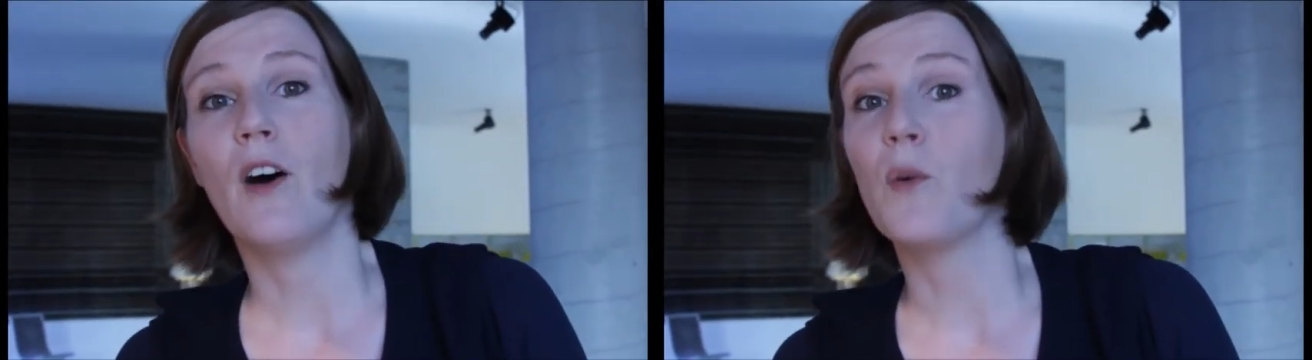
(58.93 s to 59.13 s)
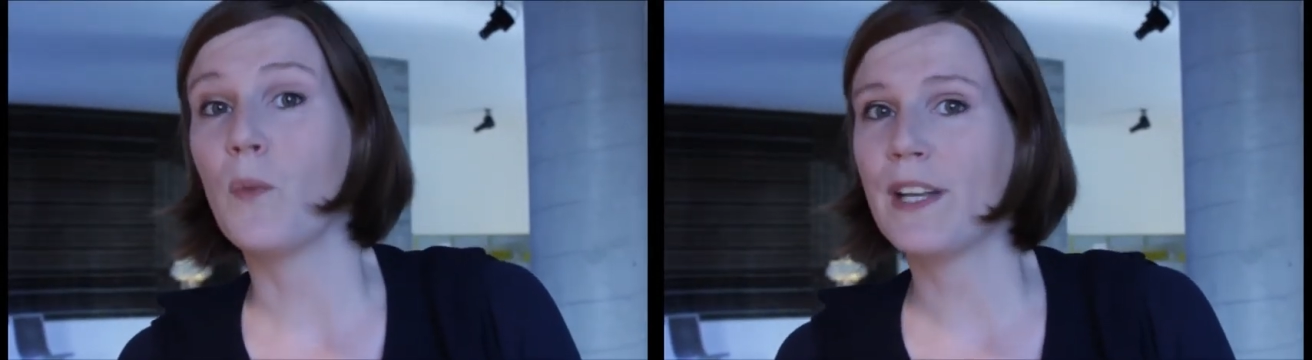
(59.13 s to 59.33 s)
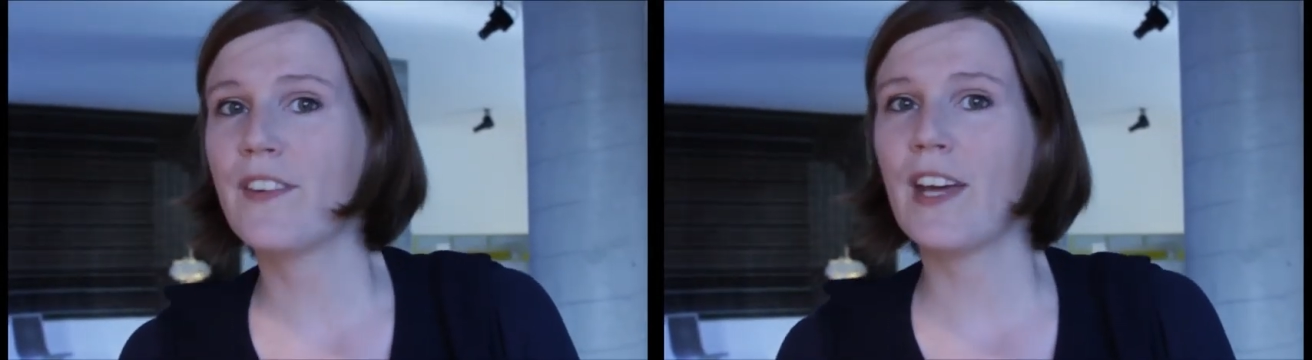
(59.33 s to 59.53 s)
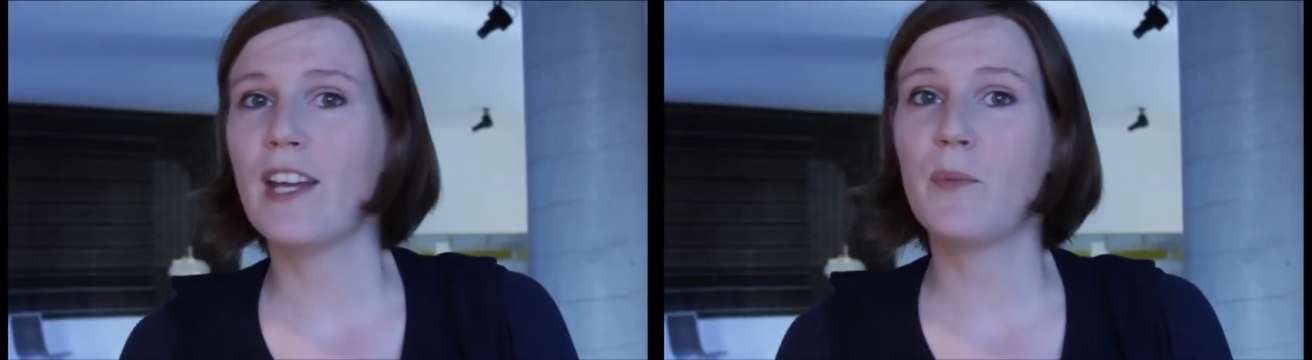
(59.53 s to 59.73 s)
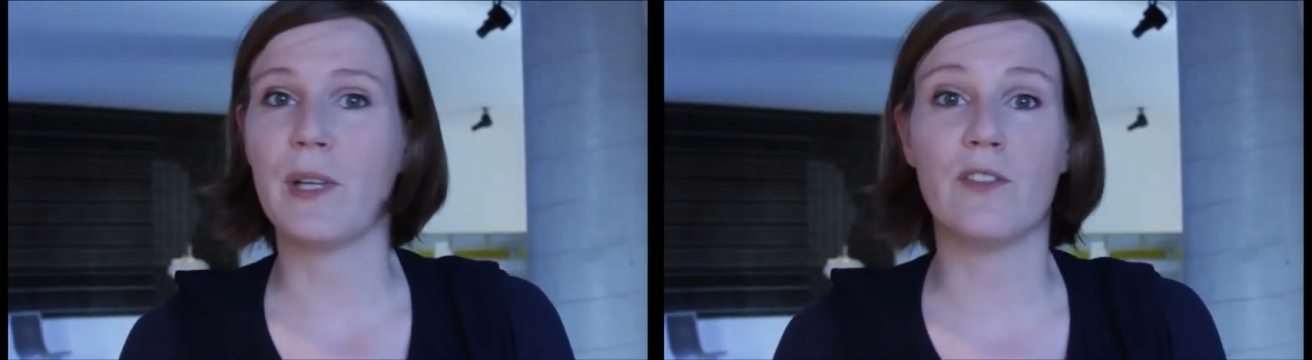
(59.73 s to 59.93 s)
on one side
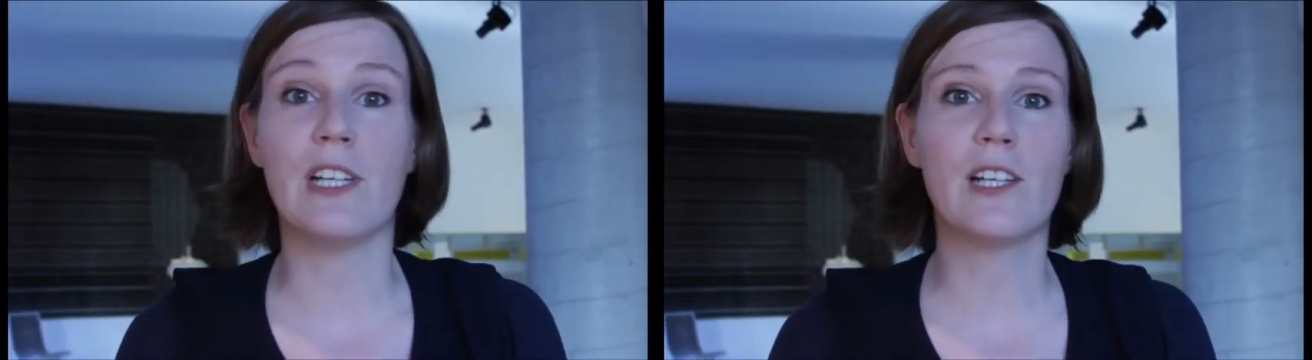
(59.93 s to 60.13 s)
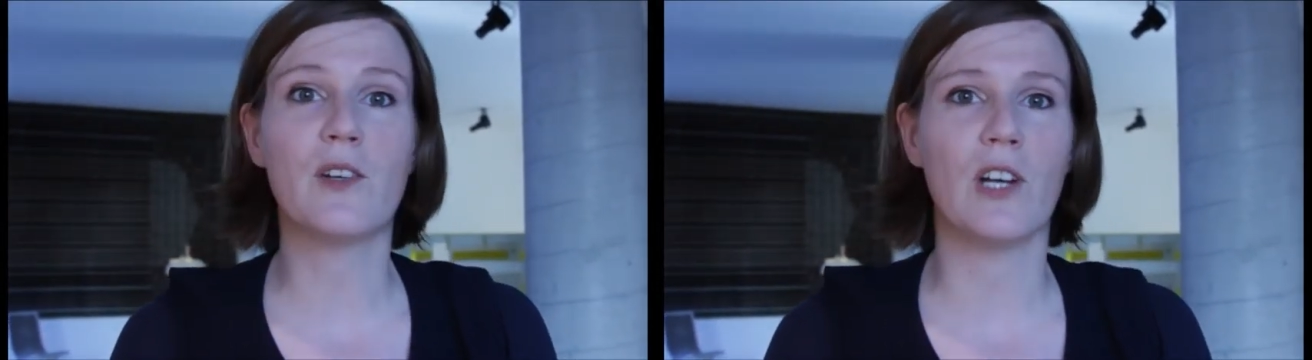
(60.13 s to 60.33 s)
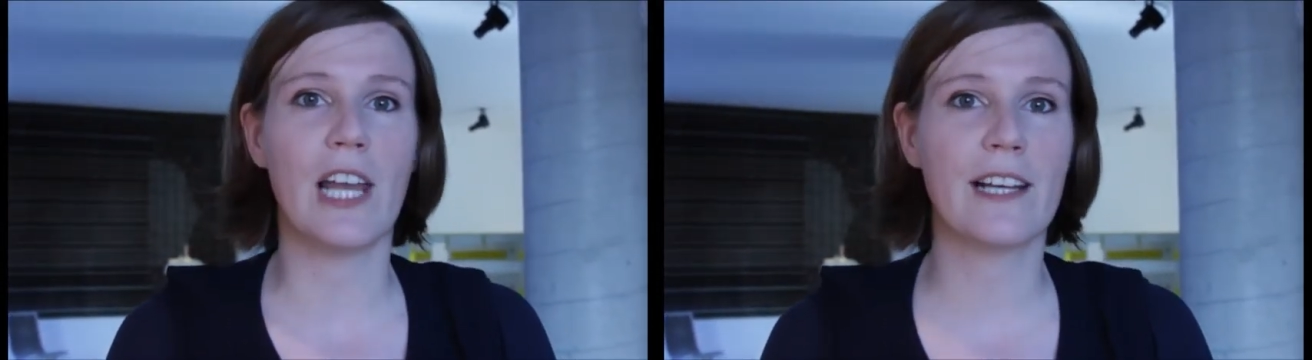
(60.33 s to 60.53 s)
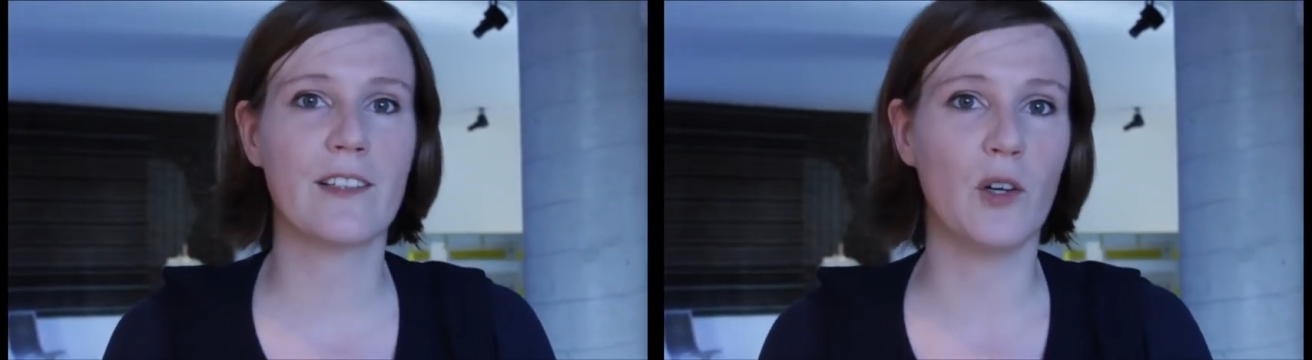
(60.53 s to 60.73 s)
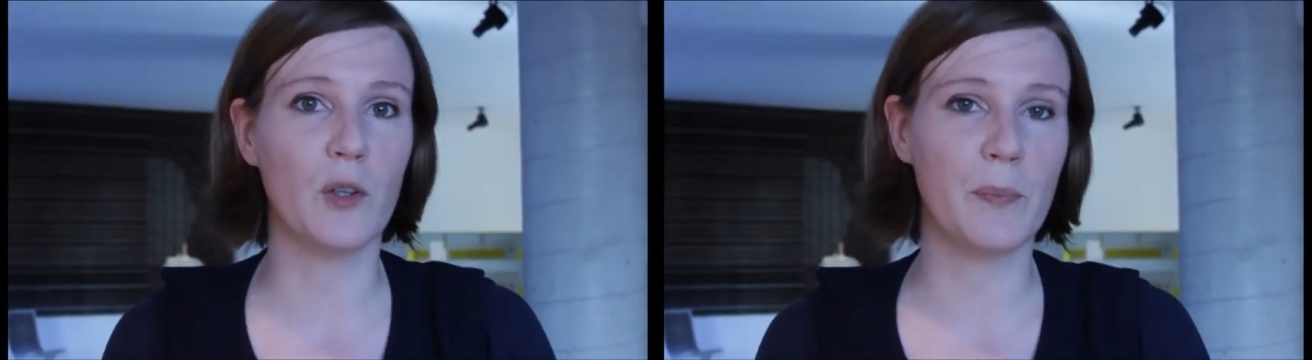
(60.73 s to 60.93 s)
we really
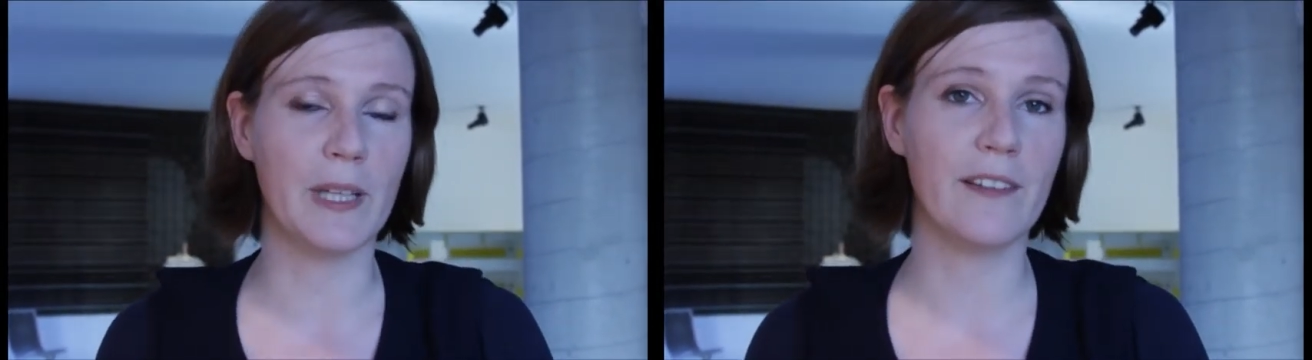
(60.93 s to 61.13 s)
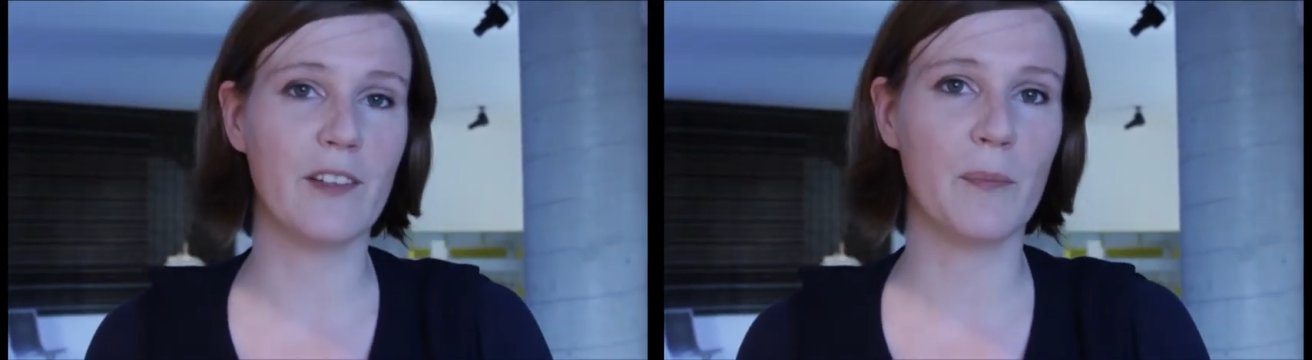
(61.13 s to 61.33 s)
collect old pieces